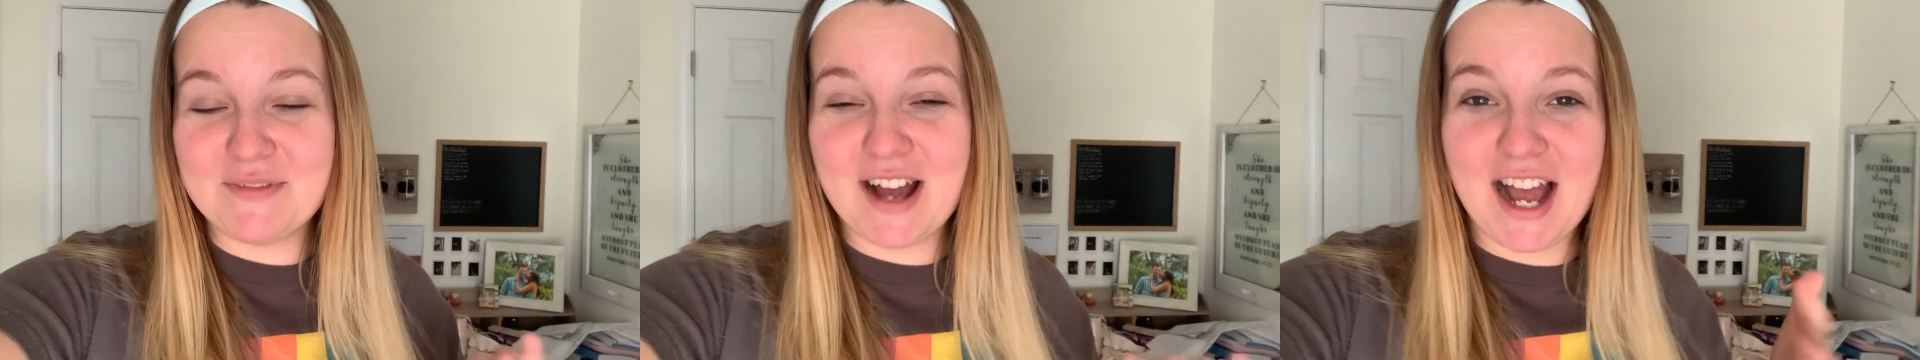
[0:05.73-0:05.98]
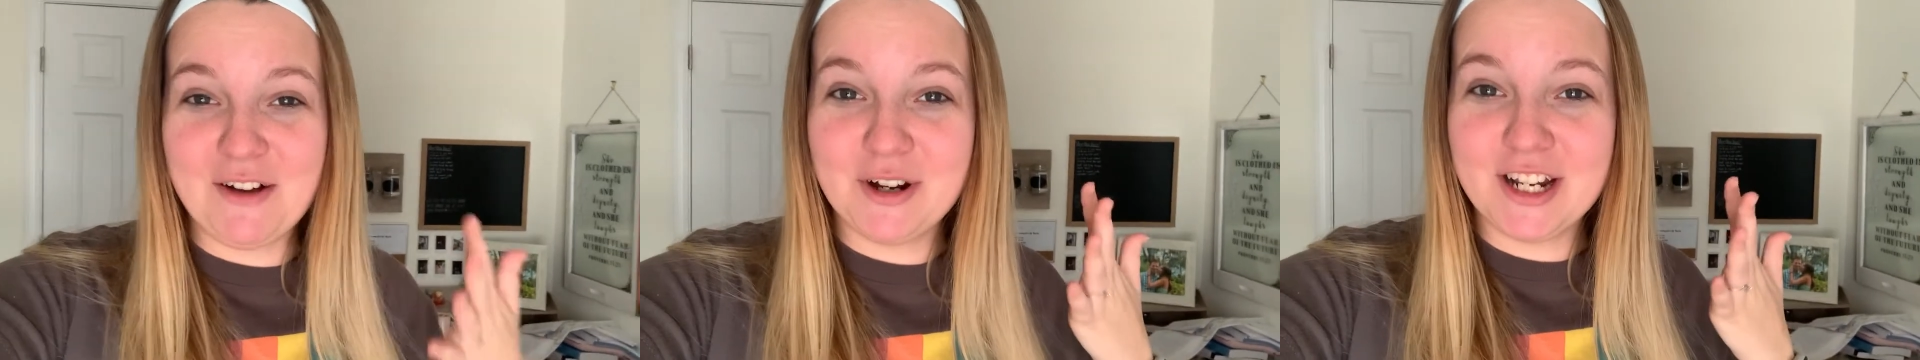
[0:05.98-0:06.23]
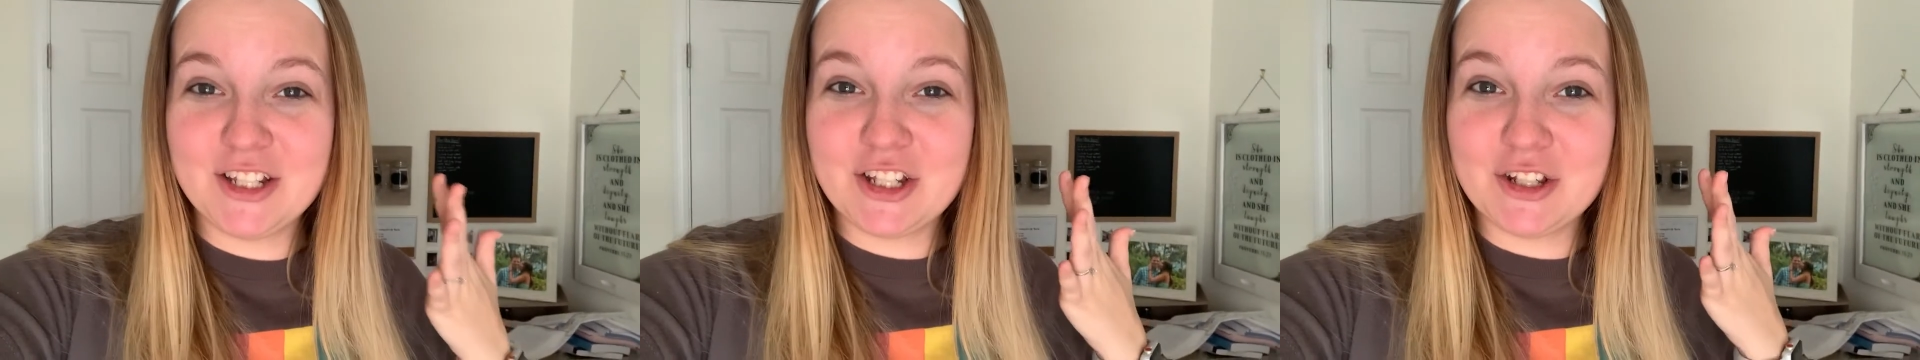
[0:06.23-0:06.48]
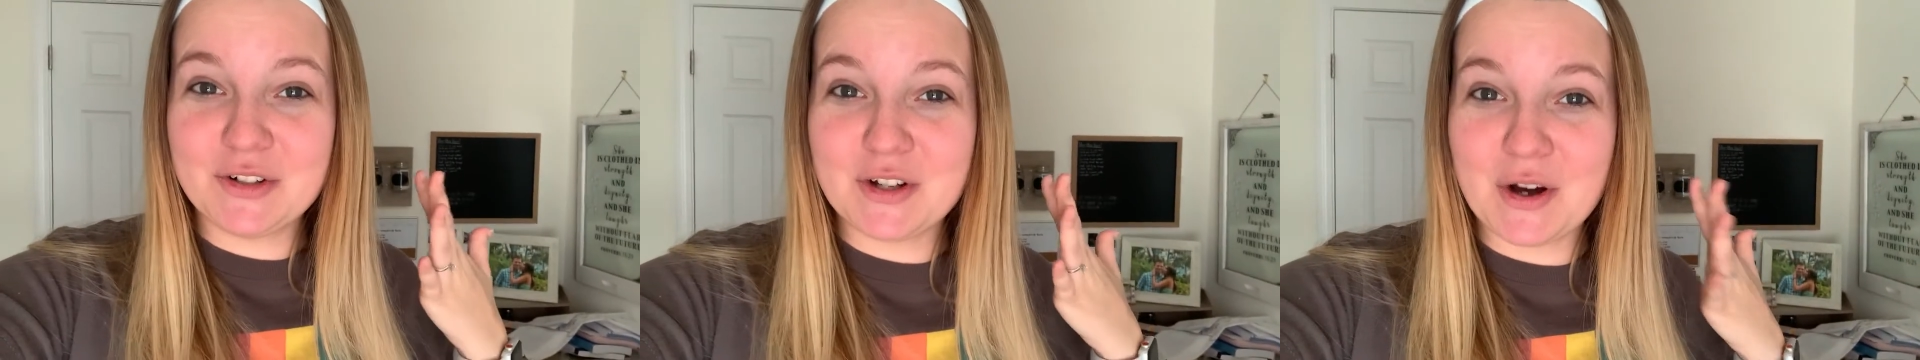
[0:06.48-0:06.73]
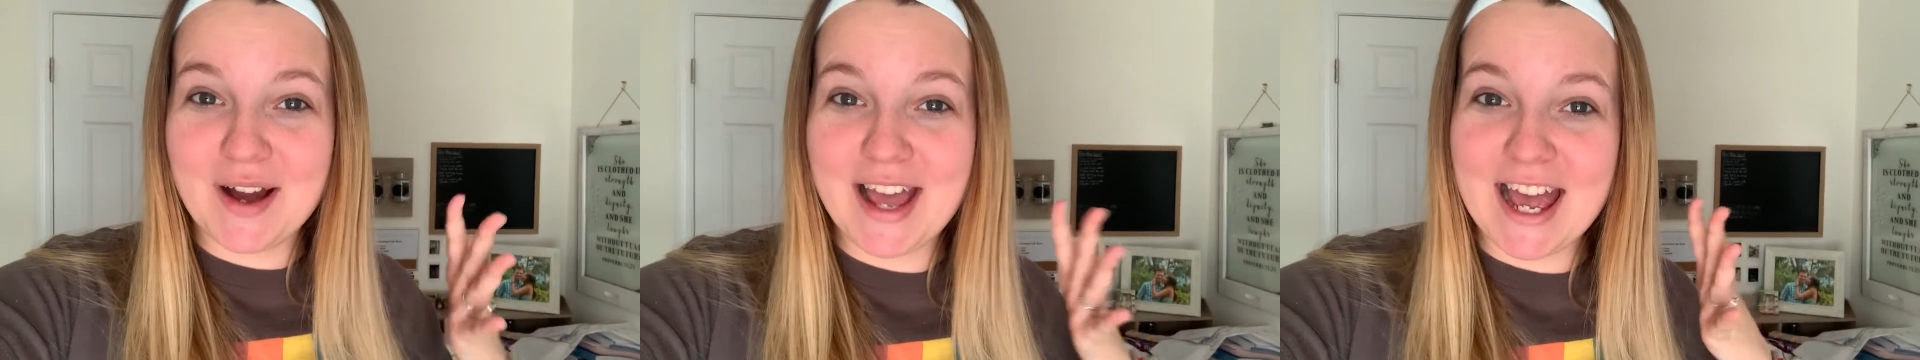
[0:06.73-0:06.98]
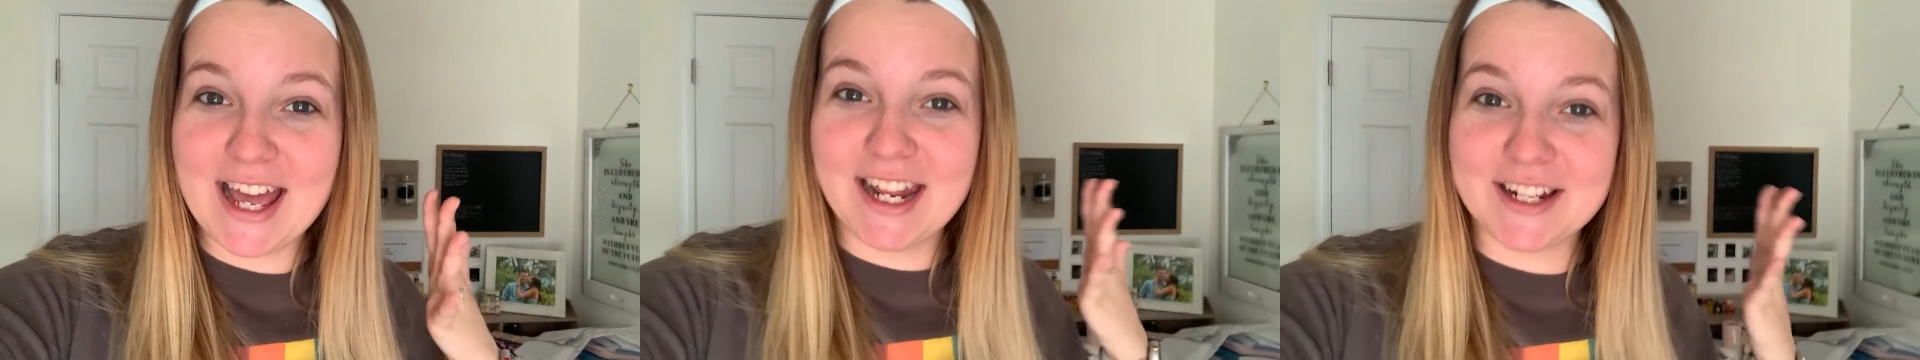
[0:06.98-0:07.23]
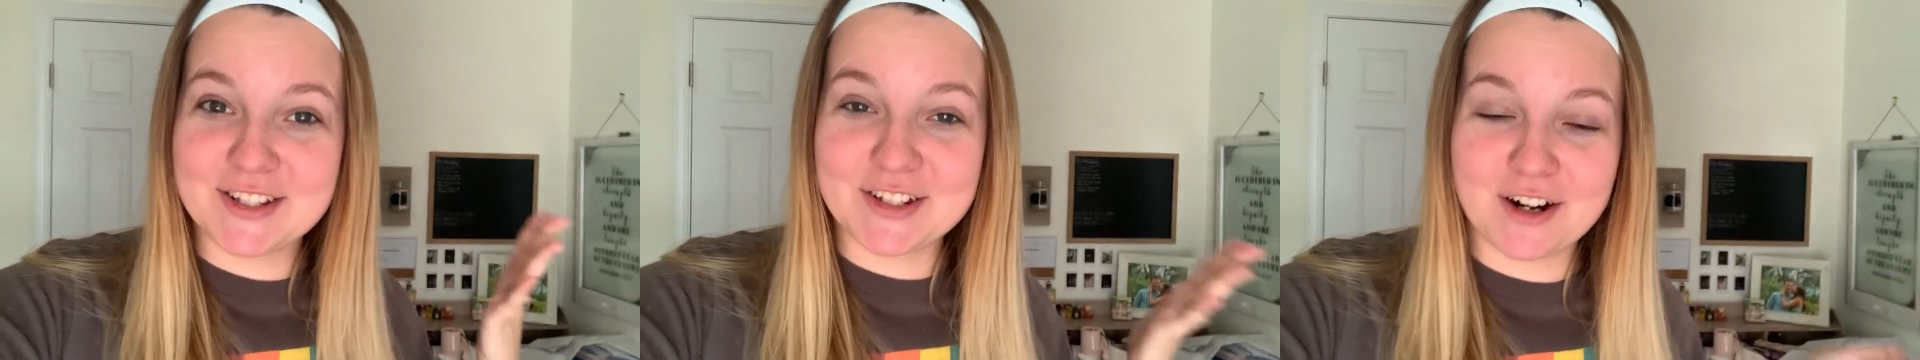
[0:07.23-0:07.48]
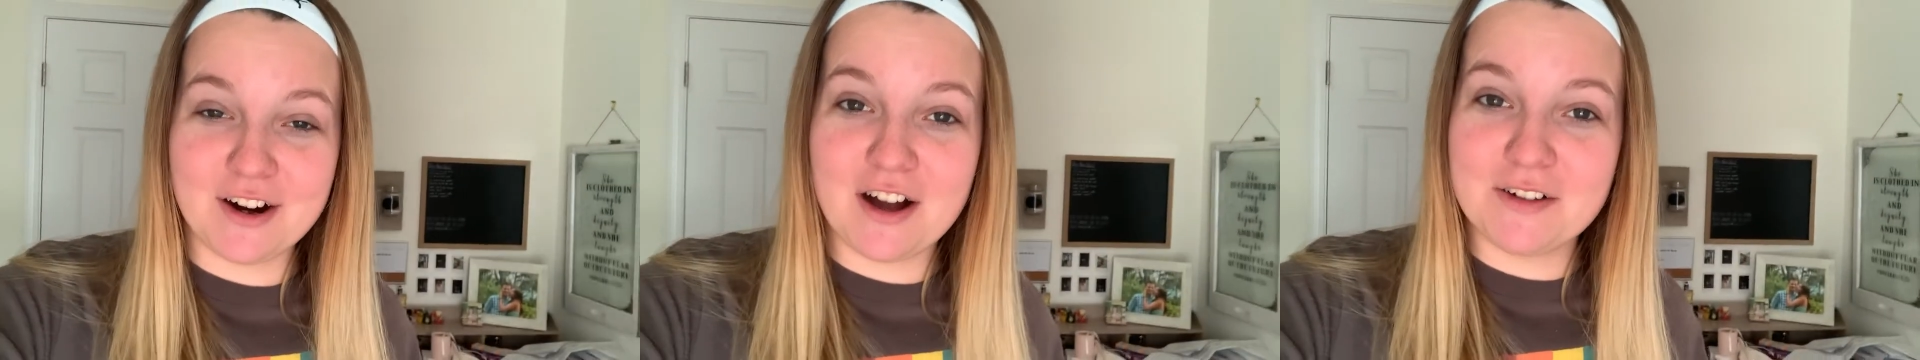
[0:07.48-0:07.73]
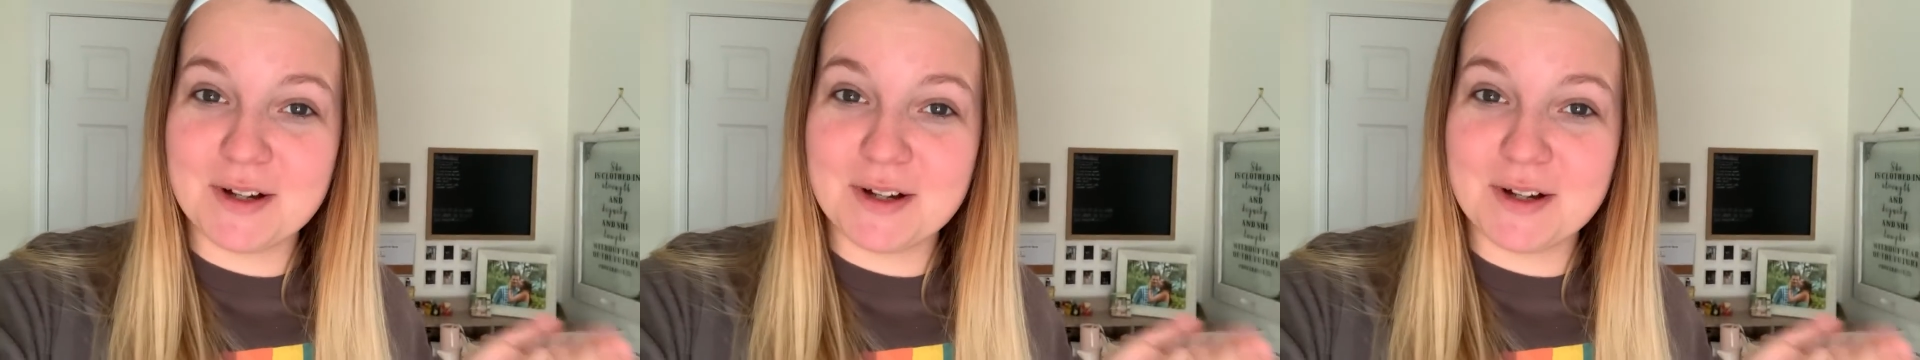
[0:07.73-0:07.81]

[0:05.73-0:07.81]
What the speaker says: I wanted to go ahead and start off